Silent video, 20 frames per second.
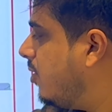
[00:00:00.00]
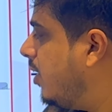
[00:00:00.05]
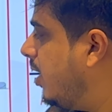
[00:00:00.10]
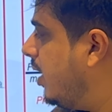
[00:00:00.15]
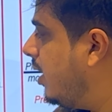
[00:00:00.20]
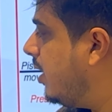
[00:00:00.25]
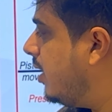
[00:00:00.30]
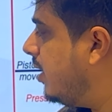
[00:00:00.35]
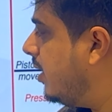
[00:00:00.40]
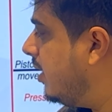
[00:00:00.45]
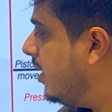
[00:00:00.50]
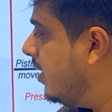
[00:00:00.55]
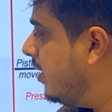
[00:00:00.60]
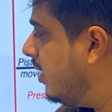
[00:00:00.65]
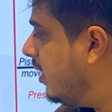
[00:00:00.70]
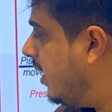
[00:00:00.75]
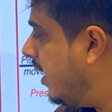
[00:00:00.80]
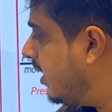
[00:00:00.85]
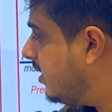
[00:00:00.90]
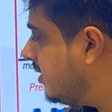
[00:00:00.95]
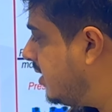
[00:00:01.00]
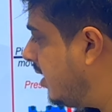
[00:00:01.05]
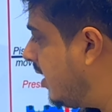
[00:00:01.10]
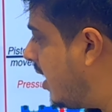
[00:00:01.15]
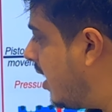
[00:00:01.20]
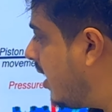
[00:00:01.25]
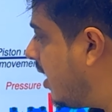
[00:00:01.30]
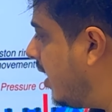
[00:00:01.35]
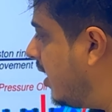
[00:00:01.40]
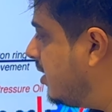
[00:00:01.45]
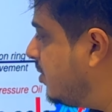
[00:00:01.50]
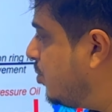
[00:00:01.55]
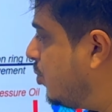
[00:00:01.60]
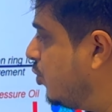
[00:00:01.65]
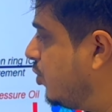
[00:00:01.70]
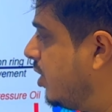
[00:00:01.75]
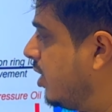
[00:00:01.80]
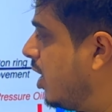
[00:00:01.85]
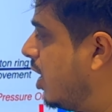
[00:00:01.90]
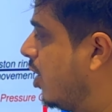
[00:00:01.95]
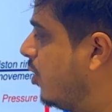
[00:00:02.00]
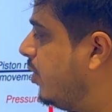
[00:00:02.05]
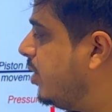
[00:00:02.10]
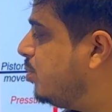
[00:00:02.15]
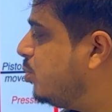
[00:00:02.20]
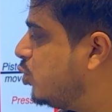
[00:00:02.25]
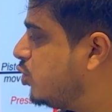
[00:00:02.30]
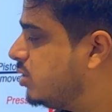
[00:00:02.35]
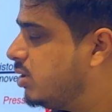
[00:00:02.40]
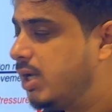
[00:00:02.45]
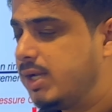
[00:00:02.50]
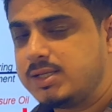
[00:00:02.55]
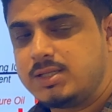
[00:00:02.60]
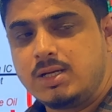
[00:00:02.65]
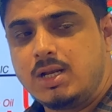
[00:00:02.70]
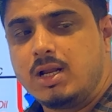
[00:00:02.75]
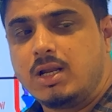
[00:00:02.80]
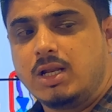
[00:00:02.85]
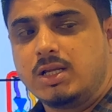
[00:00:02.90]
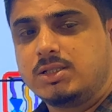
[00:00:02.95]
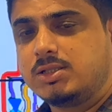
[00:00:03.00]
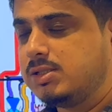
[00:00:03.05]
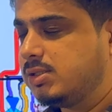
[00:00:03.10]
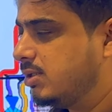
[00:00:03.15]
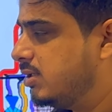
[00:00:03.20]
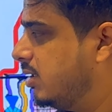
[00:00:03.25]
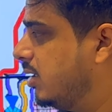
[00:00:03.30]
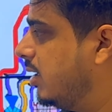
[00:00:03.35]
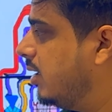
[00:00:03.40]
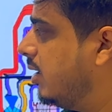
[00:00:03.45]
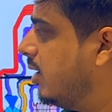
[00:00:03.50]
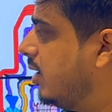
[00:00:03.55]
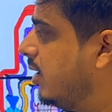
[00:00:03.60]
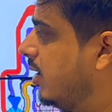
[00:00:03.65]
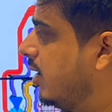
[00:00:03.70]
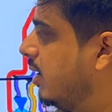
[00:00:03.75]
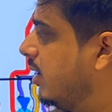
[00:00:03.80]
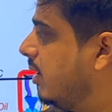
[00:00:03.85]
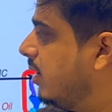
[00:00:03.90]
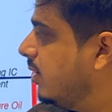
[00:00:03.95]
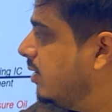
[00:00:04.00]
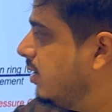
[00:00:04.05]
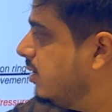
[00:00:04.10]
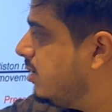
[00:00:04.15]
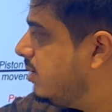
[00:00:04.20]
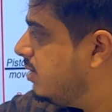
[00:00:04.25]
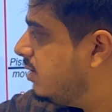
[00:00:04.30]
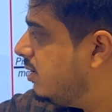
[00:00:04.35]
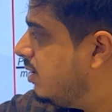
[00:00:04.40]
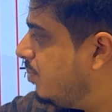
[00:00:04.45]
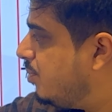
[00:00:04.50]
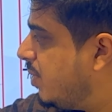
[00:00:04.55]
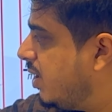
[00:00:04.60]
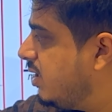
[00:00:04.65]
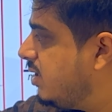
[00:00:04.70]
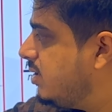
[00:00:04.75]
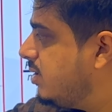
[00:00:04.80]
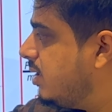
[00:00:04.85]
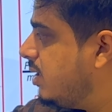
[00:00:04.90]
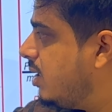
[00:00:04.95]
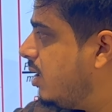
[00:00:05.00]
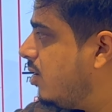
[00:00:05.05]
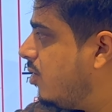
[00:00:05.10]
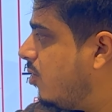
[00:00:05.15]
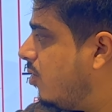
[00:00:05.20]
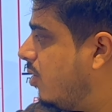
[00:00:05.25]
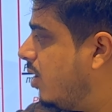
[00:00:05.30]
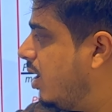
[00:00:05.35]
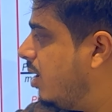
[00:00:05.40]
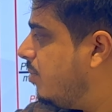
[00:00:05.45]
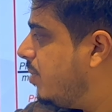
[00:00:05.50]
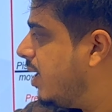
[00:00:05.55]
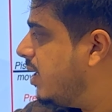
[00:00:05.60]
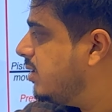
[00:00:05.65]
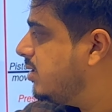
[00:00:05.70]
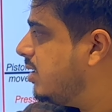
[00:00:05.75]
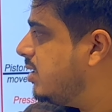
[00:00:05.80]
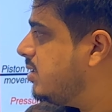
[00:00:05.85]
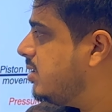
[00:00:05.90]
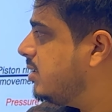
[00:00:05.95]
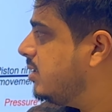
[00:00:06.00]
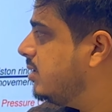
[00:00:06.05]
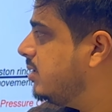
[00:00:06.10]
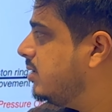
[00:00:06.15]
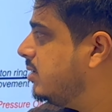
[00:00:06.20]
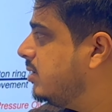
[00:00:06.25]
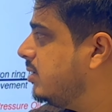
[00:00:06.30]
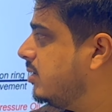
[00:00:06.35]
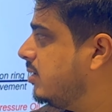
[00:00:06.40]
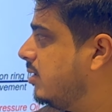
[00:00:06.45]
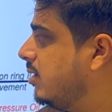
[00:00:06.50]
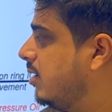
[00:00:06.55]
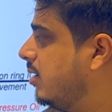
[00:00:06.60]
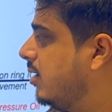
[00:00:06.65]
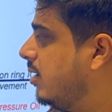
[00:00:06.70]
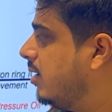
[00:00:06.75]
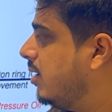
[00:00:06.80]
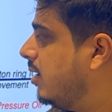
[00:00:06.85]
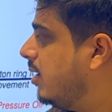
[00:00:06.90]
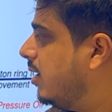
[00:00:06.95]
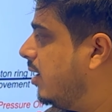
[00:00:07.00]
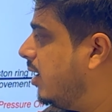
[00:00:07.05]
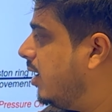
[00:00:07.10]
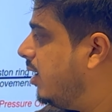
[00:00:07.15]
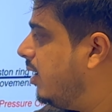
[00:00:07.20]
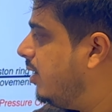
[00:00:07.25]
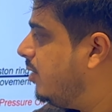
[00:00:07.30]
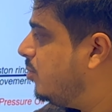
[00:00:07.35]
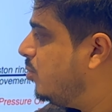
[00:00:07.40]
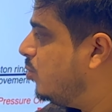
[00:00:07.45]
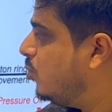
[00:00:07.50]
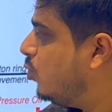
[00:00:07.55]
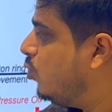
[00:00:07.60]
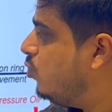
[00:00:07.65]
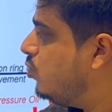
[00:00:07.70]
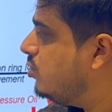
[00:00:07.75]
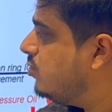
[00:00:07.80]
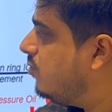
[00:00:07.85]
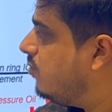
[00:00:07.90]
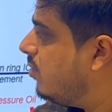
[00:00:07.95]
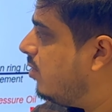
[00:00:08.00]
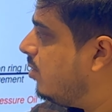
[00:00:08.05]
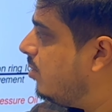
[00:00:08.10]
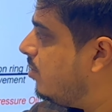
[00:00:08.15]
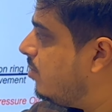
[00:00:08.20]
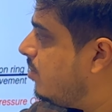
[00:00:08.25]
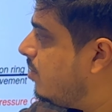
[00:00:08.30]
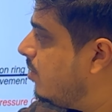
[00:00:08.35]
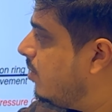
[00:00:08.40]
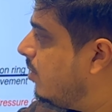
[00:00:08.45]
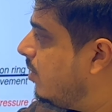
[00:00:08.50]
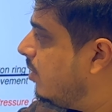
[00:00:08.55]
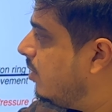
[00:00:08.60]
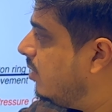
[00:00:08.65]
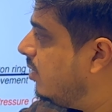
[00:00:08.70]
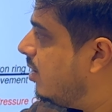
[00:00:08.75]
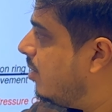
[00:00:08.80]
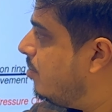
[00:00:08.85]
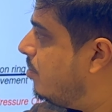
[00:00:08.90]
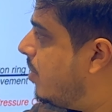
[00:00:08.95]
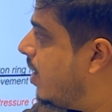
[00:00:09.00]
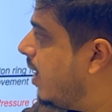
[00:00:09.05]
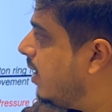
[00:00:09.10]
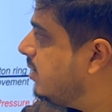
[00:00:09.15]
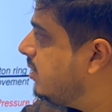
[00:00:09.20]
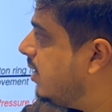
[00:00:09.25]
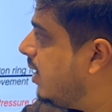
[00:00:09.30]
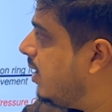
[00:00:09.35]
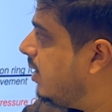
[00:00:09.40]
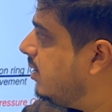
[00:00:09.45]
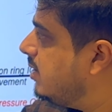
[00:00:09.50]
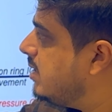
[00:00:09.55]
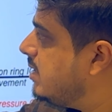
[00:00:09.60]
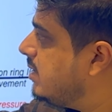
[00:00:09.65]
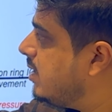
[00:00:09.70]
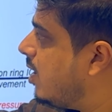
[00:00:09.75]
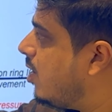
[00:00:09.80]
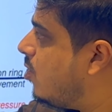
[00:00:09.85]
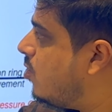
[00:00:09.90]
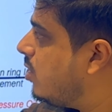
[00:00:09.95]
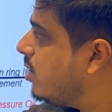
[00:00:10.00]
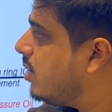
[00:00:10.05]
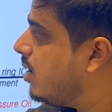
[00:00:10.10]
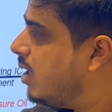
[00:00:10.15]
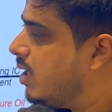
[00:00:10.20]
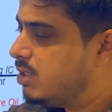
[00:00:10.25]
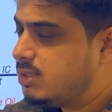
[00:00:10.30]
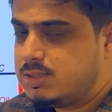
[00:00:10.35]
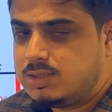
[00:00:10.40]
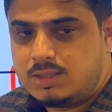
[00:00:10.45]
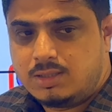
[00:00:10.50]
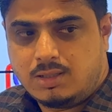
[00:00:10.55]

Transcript: oil external clutch pushing. How it pushes the external clutches? This the pressured oil passage, and it moves from the back side. This is the outer clutch.